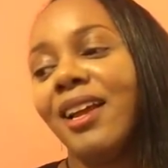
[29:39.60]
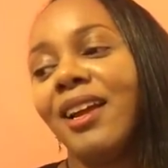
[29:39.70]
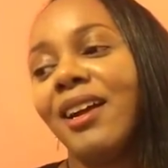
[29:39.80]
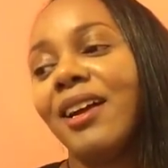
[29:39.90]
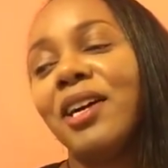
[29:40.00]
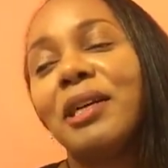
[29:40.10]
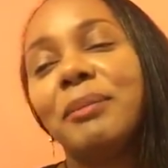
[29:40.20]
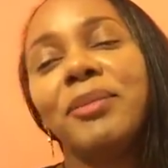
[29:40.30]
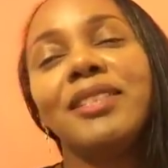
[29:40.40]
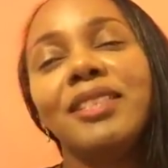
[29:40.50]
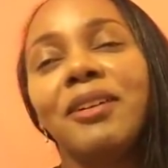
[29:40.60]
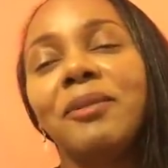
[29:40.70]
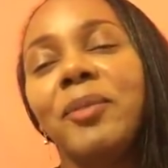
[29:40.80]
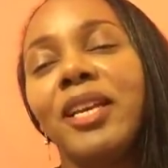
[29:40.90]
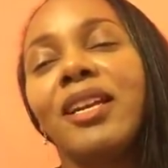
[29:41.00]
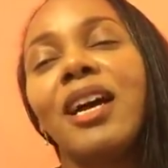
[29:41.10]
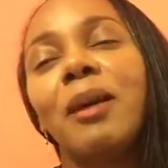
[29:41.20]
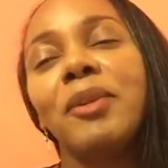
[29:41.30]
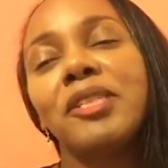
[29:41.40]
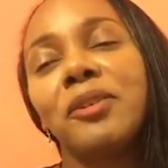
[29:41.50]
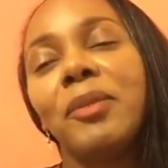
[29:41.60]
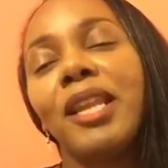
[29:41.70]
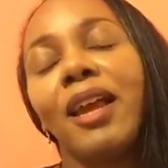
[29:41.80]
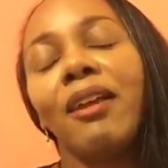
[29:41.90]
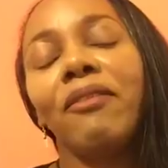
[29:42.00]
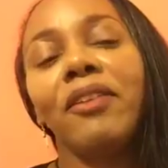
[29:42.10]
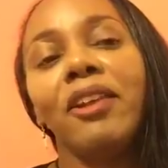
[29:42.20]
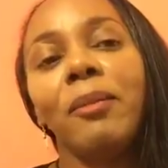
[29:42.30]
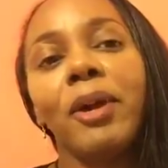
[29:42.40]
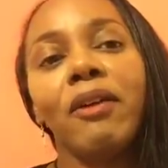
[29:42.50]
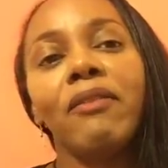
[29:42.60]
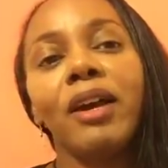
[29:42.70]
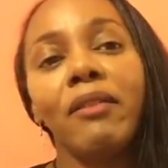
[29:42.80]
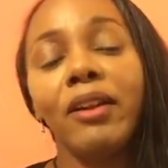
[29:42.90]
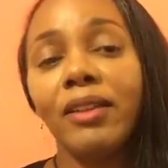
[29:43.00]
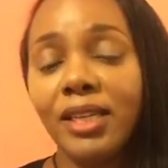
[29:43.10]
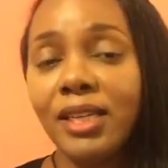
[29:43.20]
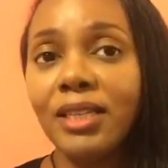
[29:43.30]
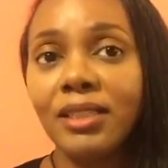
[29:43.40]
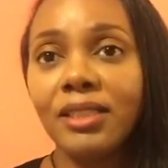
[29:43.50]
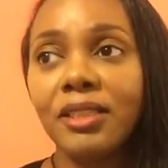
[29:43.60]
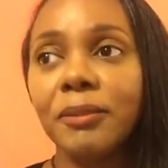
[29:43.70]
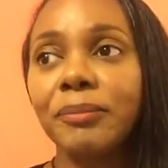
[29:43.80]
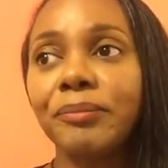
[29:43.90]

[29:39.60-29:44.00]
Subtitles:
but y'all making comments on my live feed about $5 Indians